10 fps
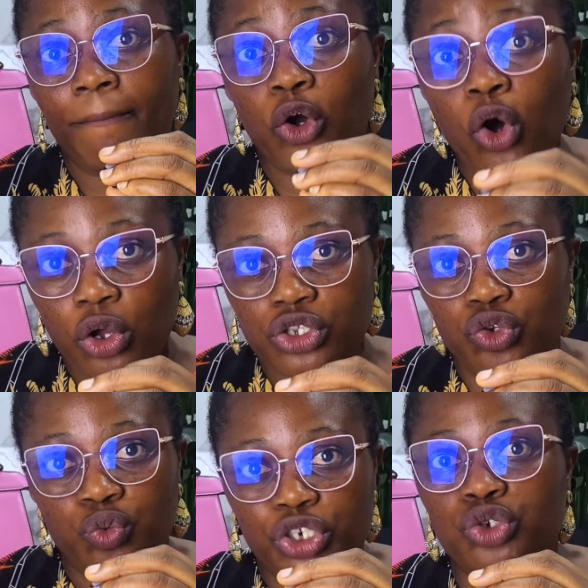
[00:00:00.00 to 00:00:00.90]
course
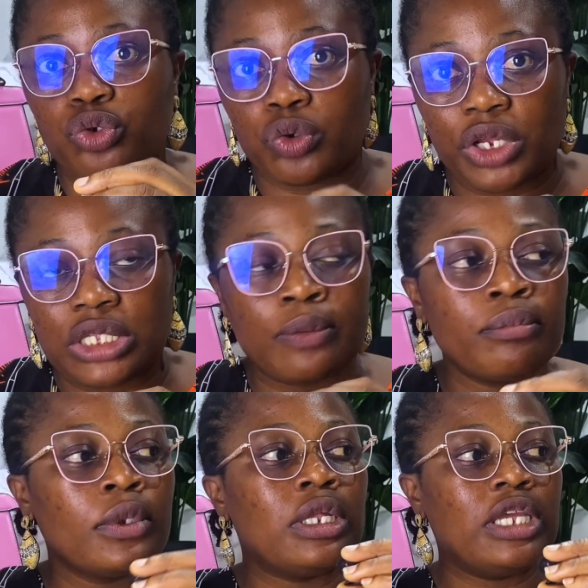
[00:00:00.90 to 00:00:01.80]
you wish to create.
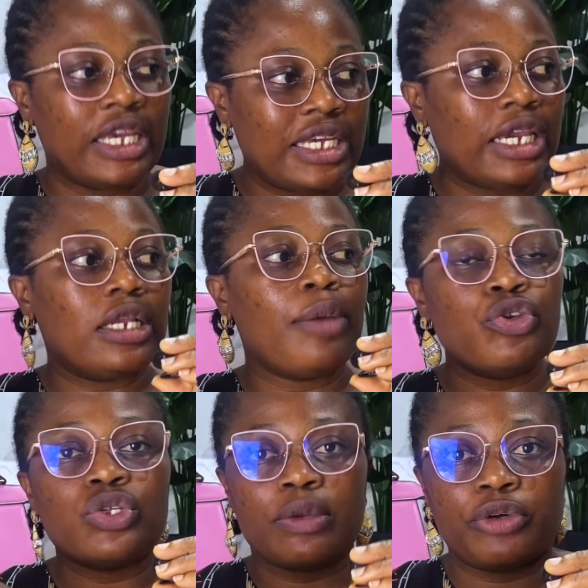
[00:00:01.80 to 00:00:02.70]
Again, let me
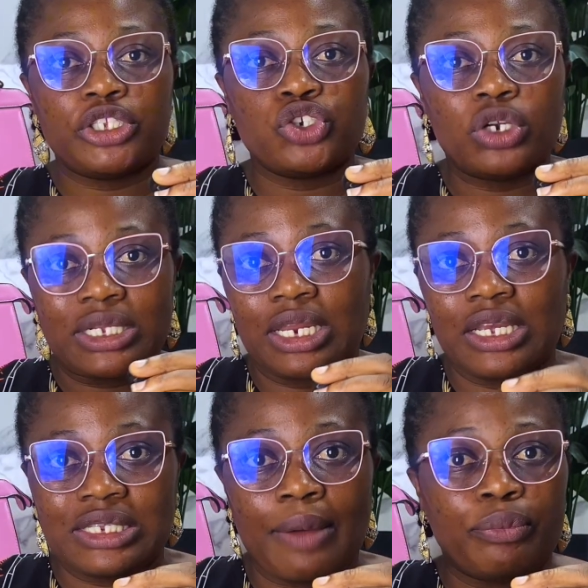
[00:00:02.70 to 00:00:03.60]
use importation as an
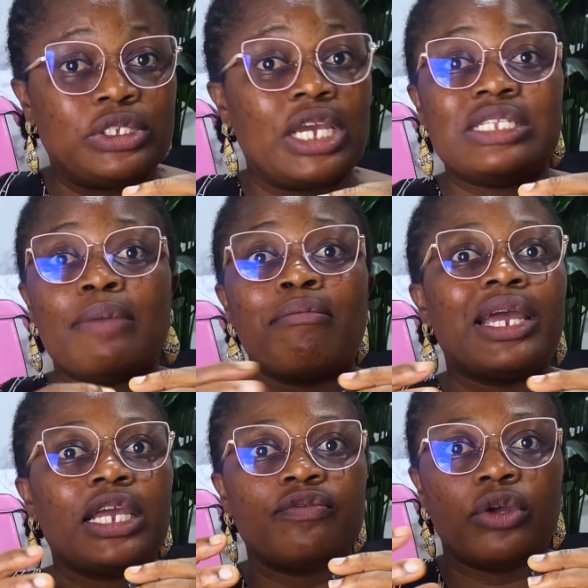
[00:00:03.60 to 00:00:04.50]
example. There is a
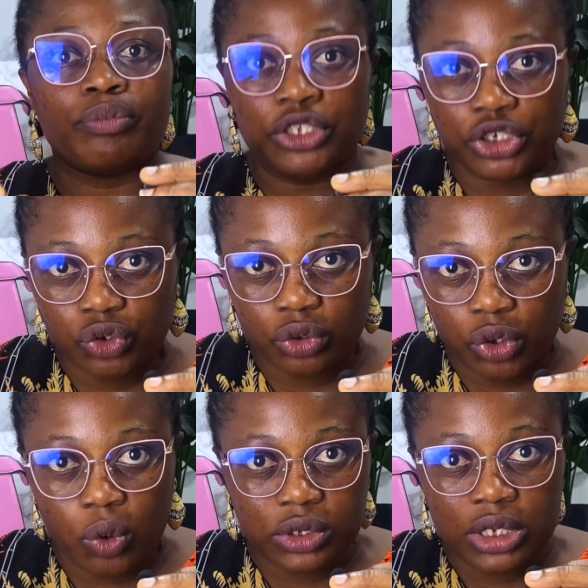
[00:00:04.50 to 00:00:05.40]
market for importation
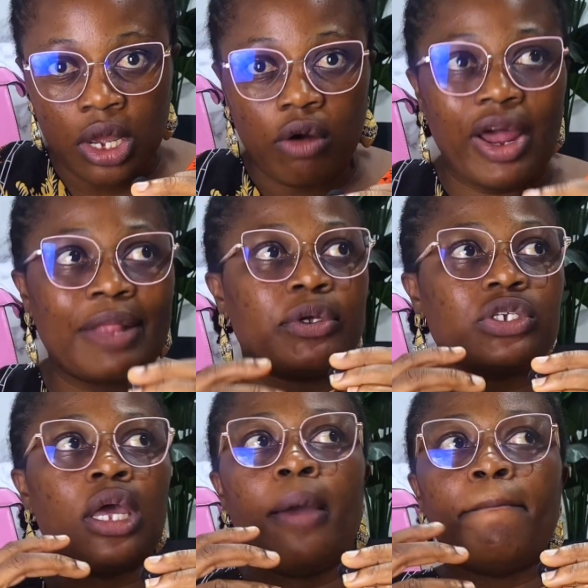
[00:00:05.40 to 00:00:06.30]
course, right? Because
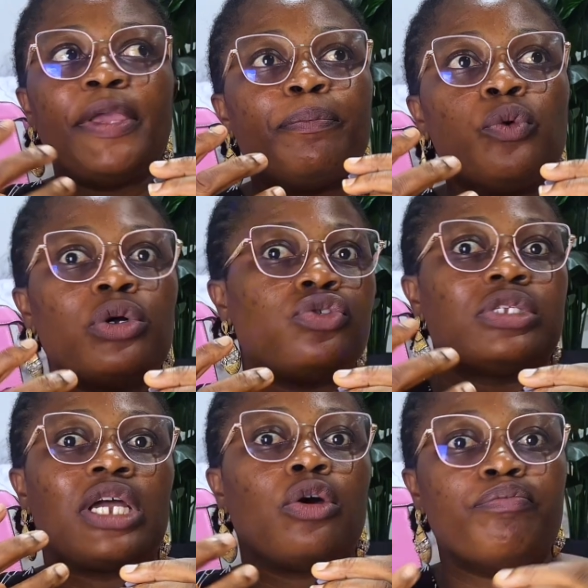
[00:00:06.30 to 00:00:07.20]
people want to
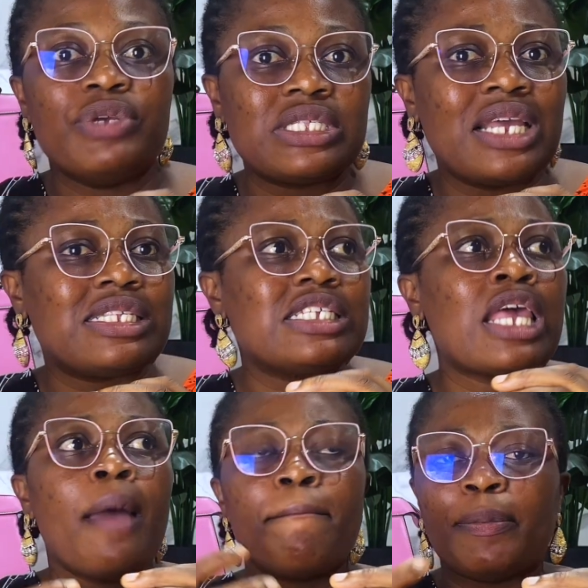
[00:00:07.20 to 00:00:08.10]
start up businesses,
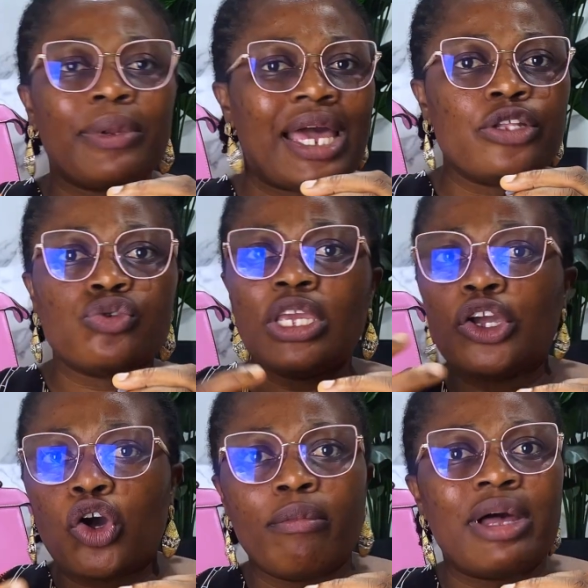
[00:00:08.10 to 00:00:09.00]
people are into
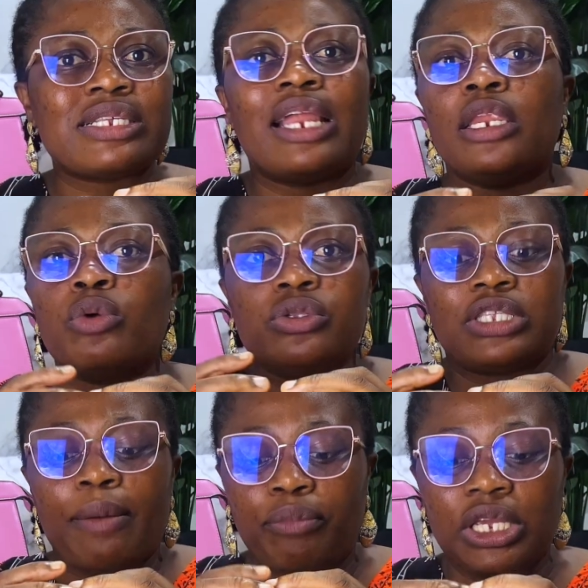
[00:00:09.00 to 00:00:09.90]
e-commerce, and they want to
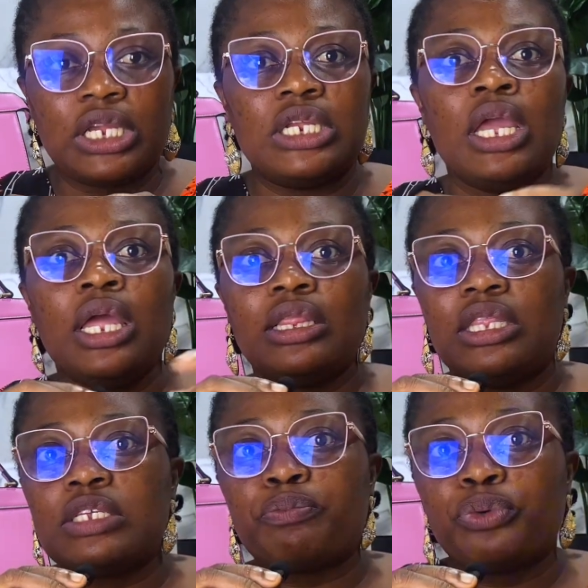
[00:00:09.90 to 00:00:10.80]
start bringing in
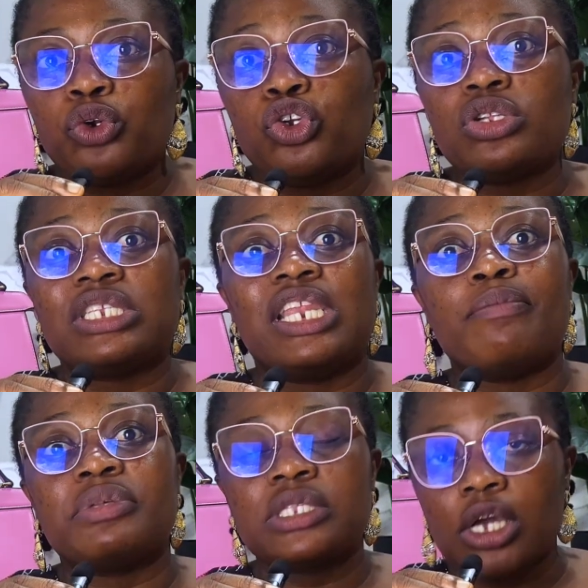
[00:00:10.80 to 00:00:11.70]
this product
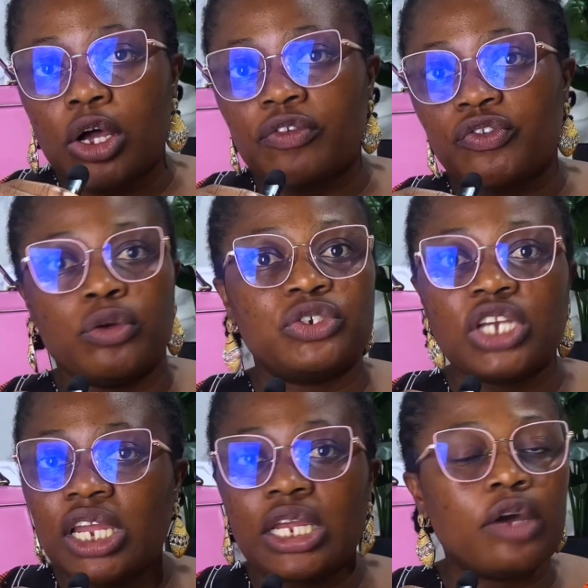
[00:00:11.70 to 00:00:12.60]
themselves from
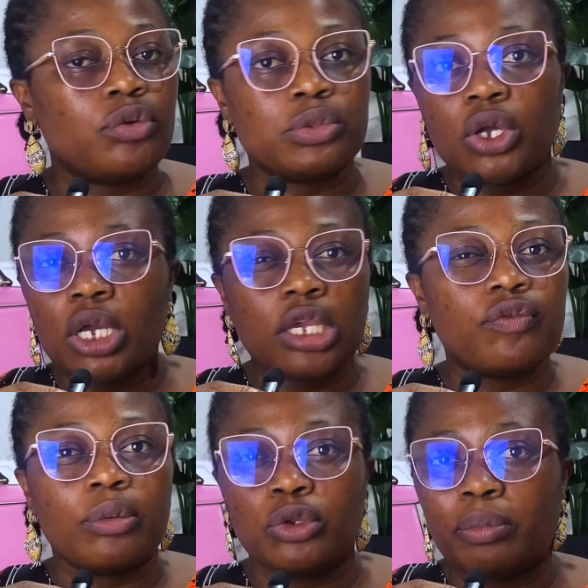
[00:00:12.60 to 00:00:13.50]
China, from Turkey,
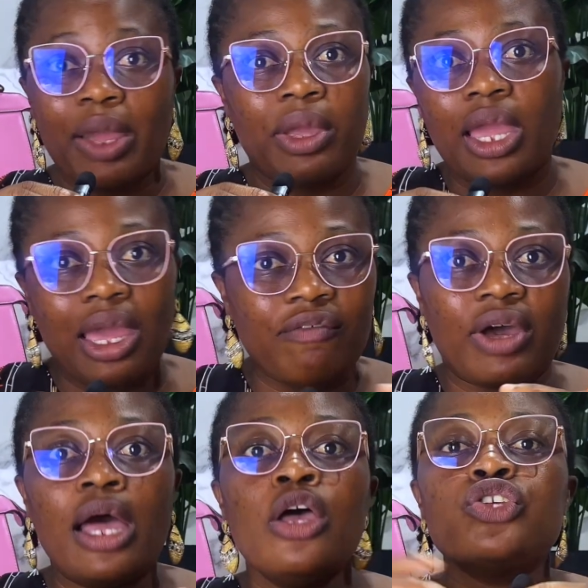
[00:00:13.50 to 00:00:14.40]
from Dubai,
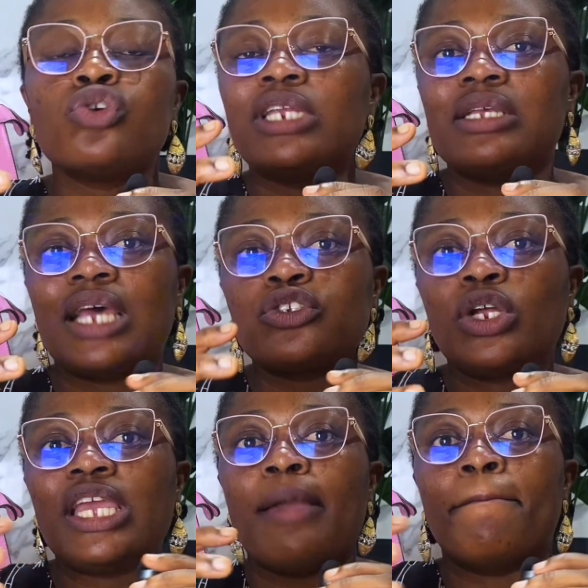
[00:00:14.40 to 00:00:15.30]
wherever. So there is
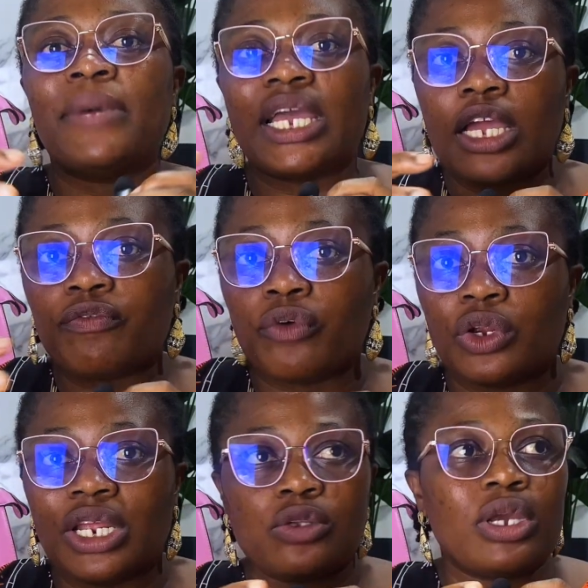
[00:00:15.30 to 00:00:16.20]
actually a market for it.
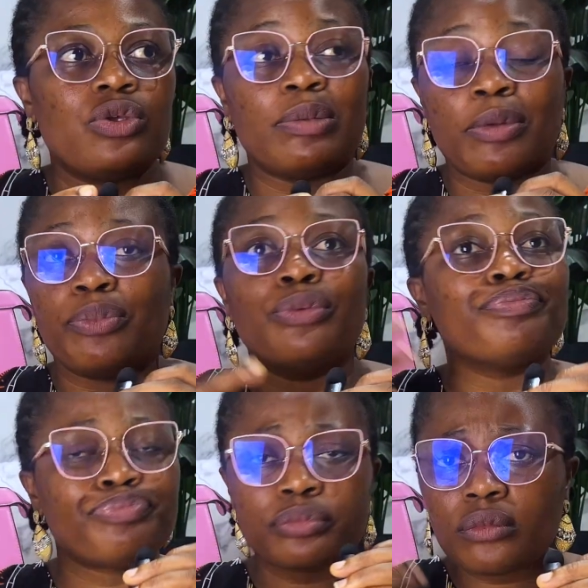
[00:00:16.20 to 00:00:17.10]
That is why you see people
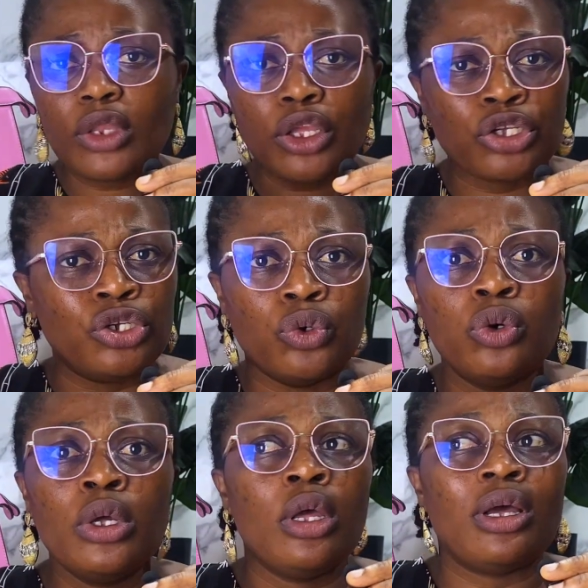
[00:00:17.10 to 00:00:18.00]

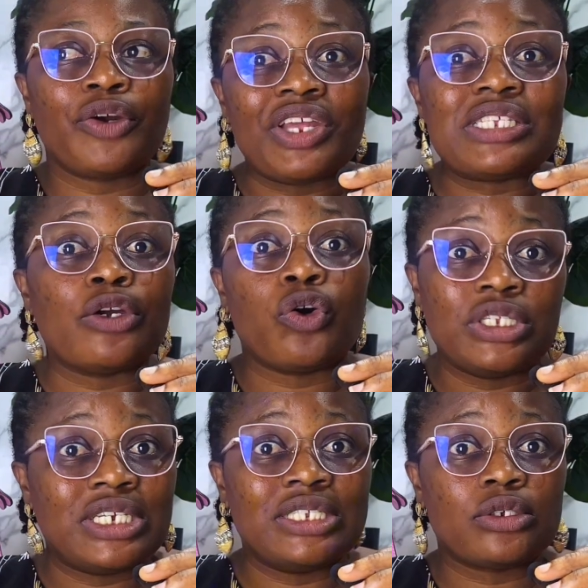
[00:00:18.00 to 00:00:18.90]
creating
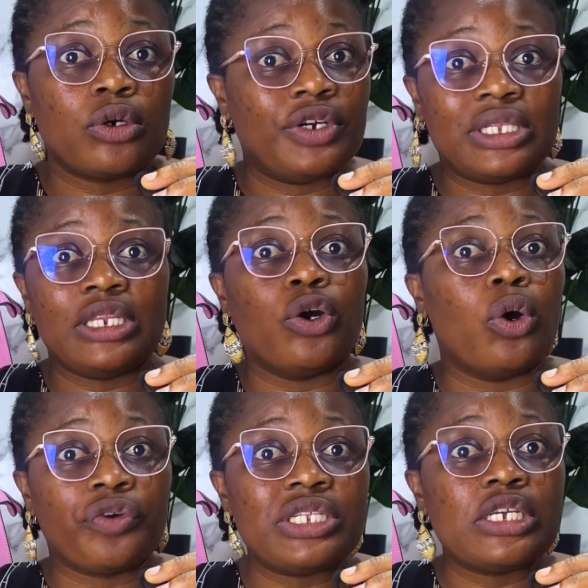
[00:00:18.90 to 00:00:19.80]
content currently, or
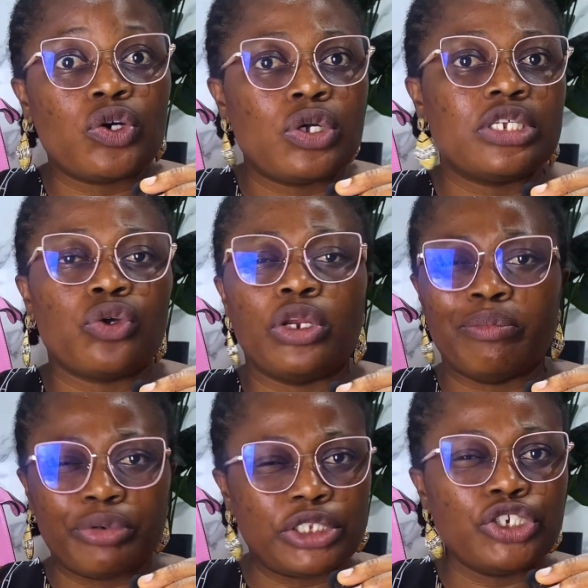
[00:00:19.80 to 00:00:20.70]
creating courses on
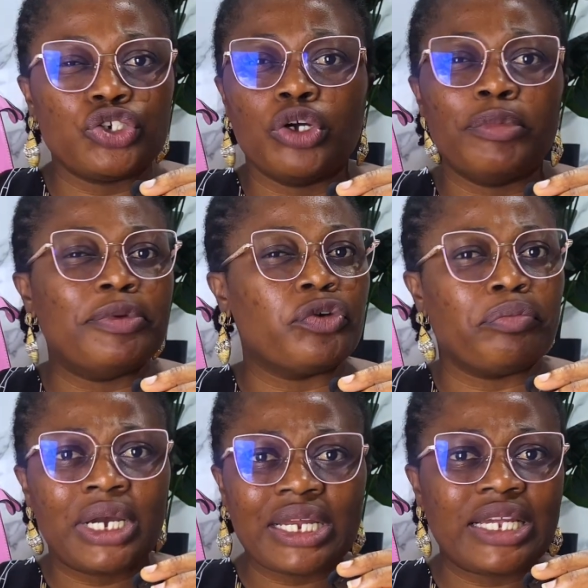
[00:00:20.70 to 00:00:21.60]
importation, maybe from
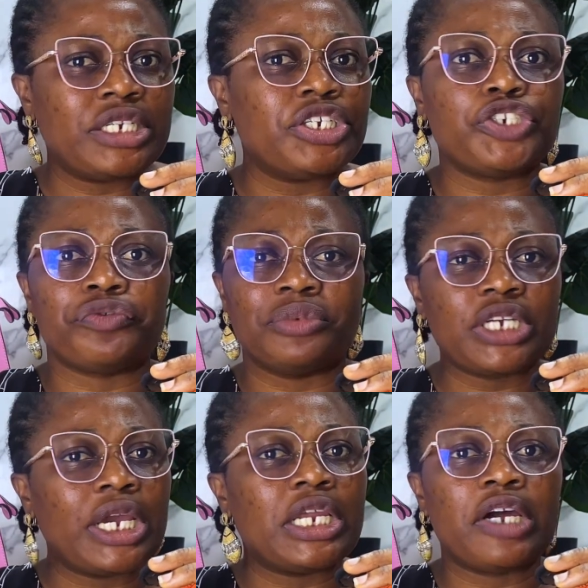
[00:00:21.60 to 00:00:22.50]
Bangladesh, from
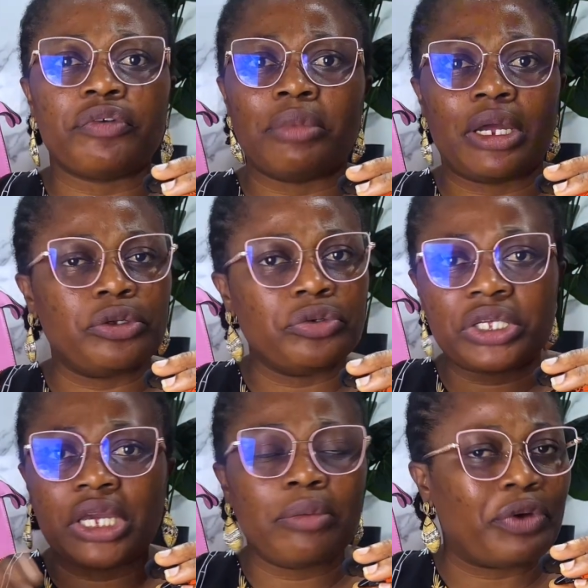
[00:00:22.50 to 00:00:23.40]
China, from
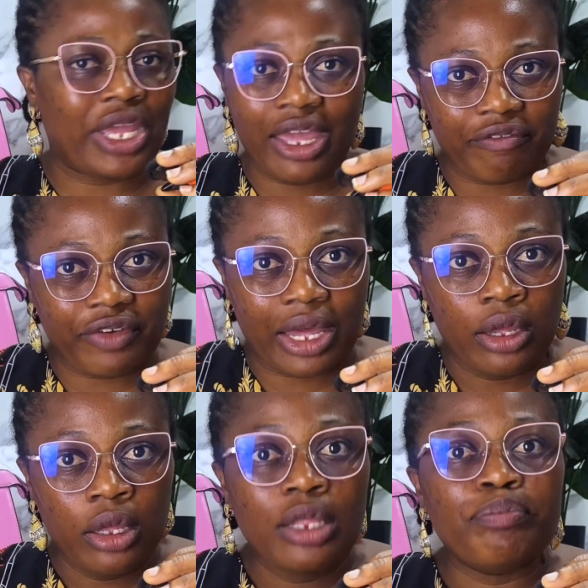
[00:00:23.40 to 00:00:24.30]
UK, wherever,
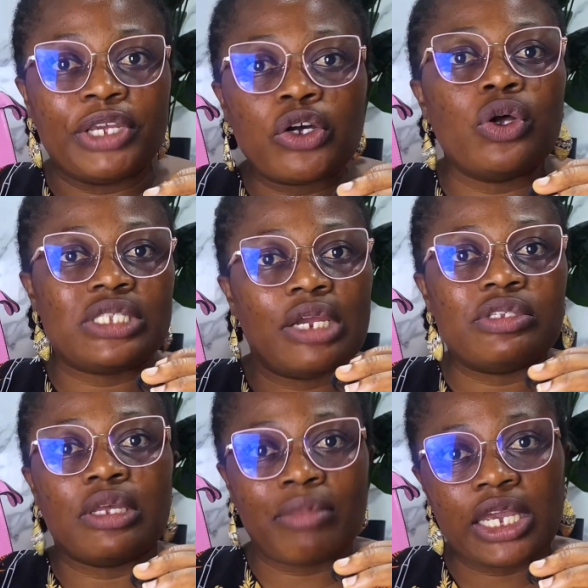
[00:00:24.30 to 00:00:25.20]
because there
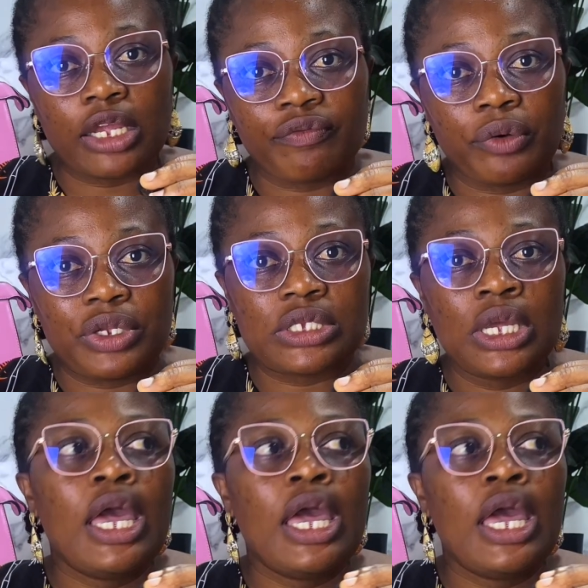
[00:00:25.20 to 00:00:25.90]
is a market for it.